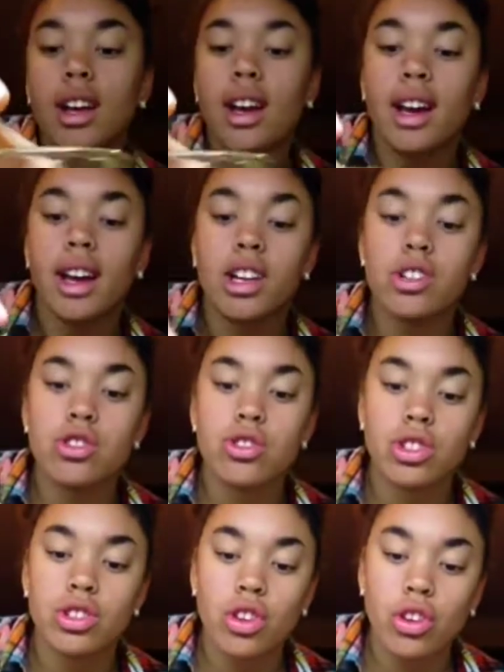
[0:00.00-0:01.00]
actually
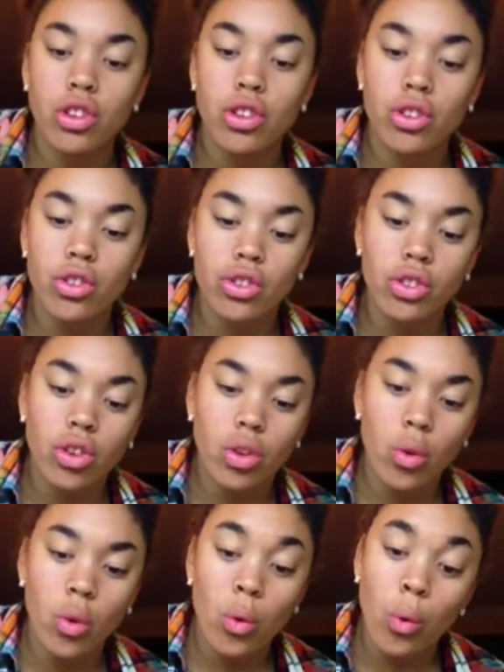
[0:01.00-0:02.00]
turned
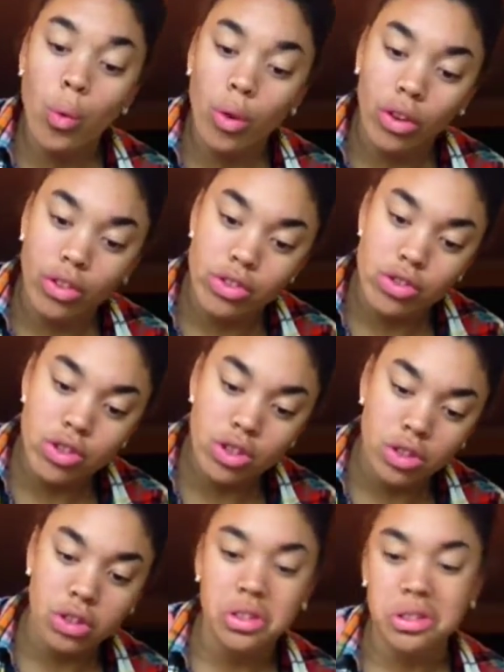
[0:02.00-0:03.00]
orange,
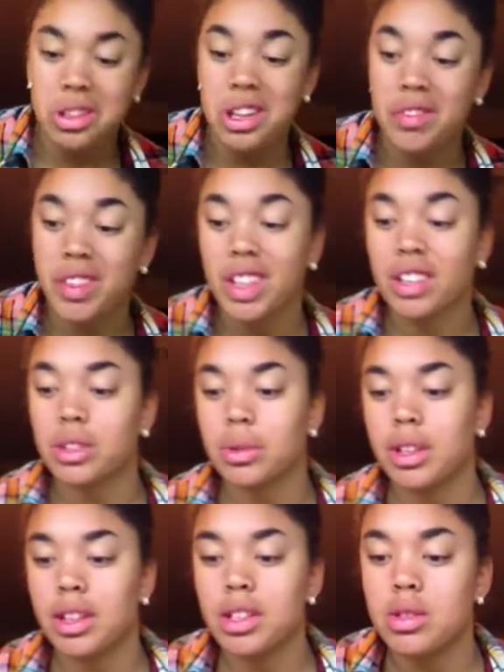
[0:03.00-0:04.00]
or kind of yellowy
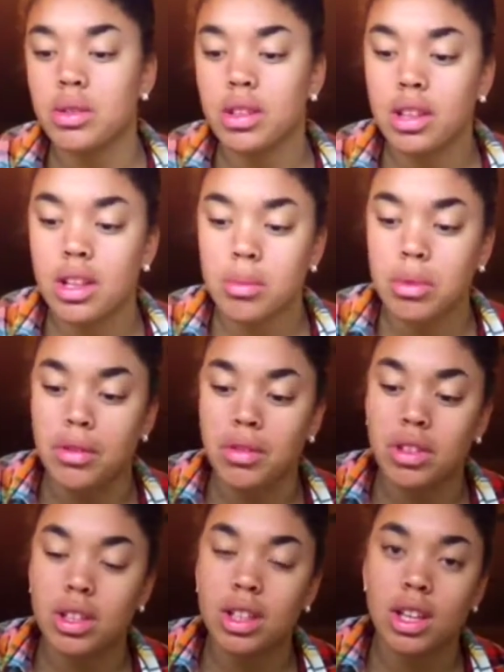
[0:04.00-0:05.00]
in this one. But if you
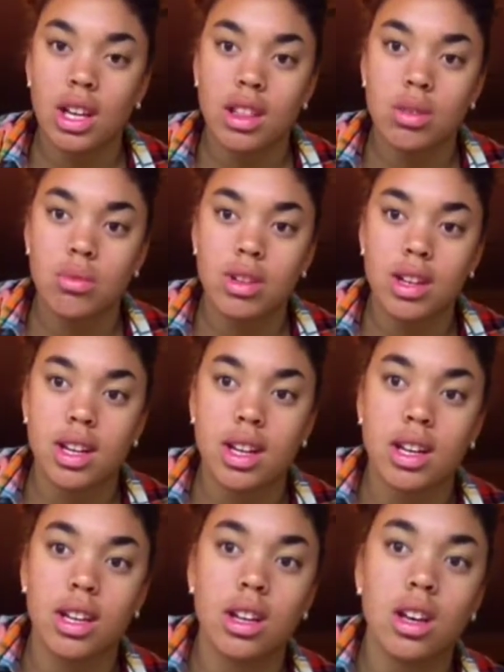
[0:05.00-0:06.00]
look at the one I
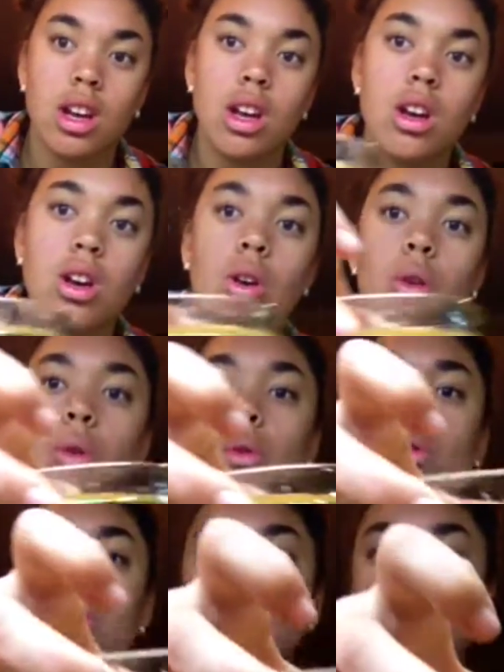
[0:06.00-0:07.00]
added
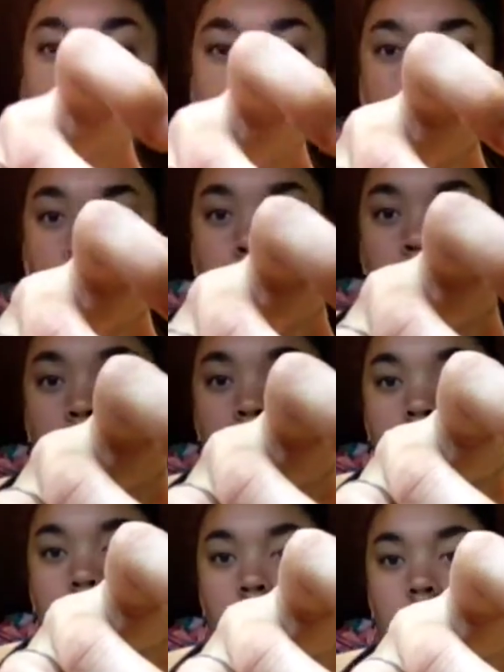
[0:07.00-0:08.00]
oil to,
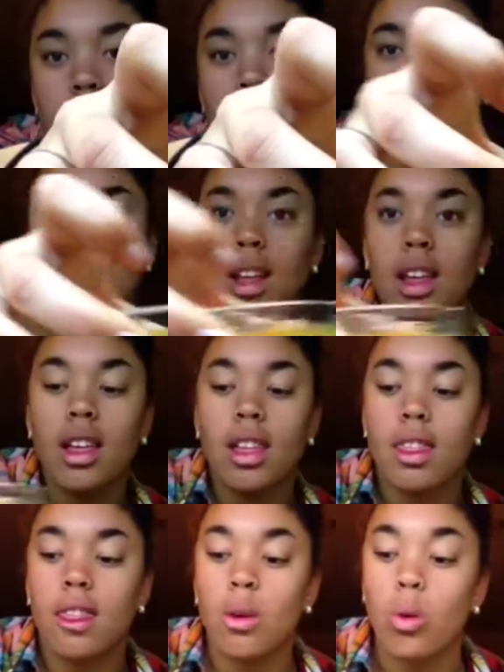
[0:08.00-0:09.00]

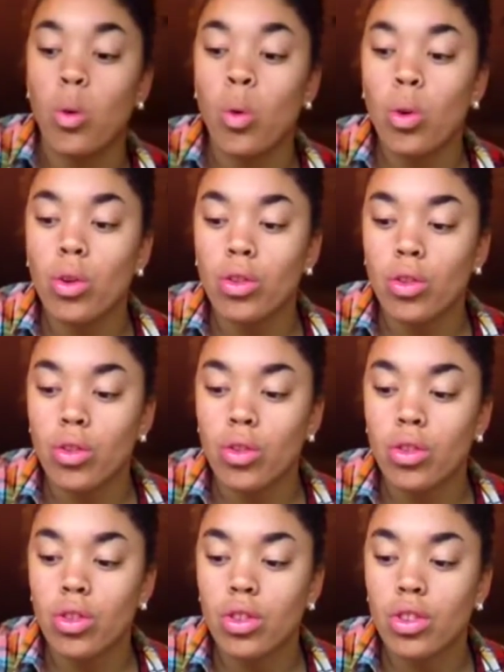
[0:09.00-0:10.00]
the oil
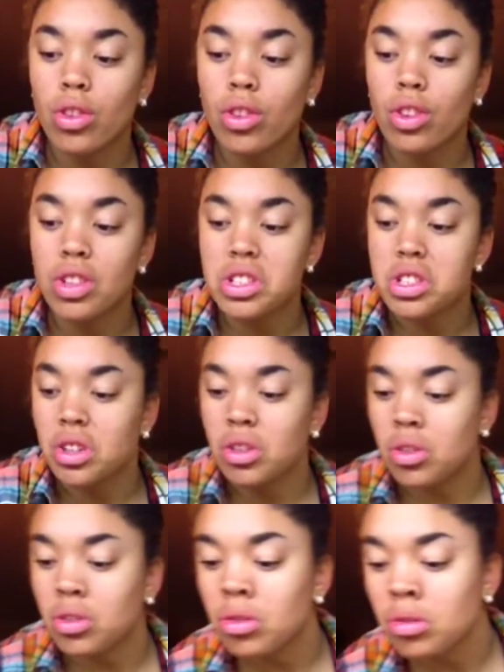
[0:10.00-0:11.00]
is
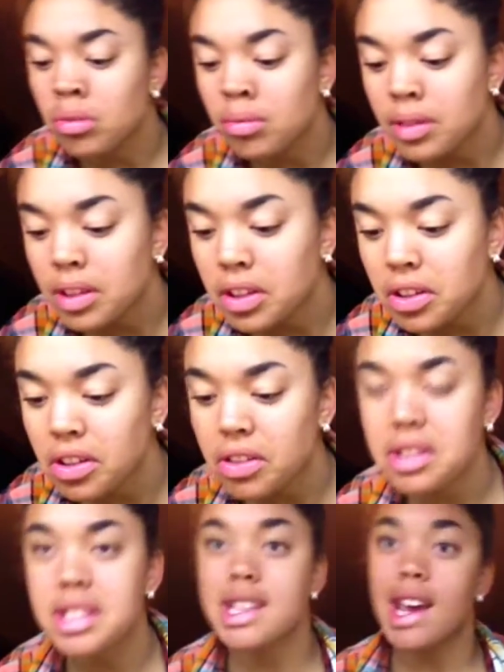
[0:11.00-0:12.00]
still clear
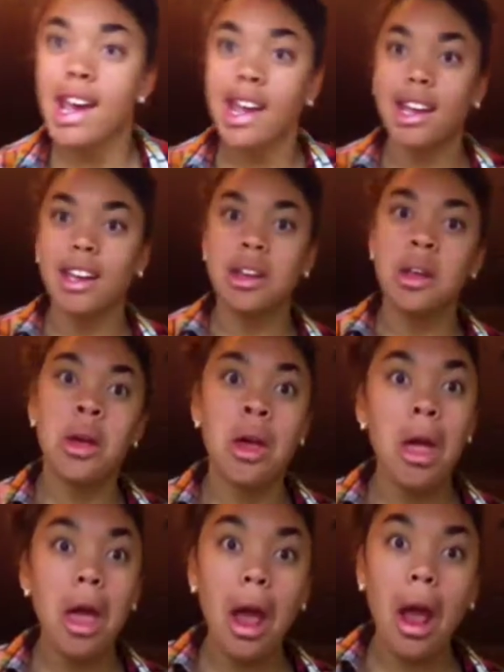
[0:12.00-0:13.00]
as day.
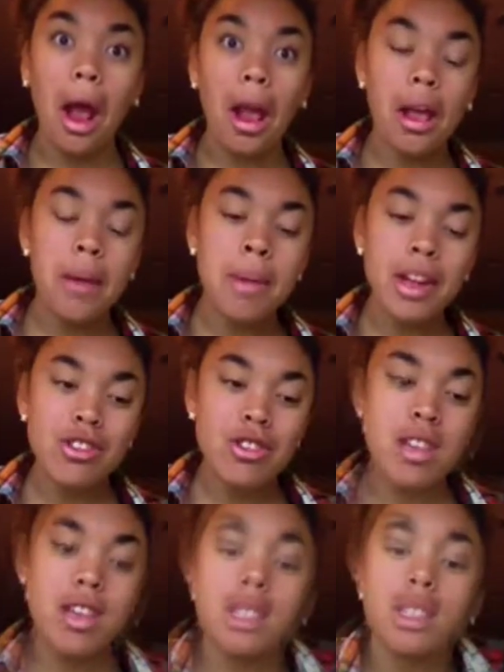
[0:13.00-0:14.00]
Huh, imagine that.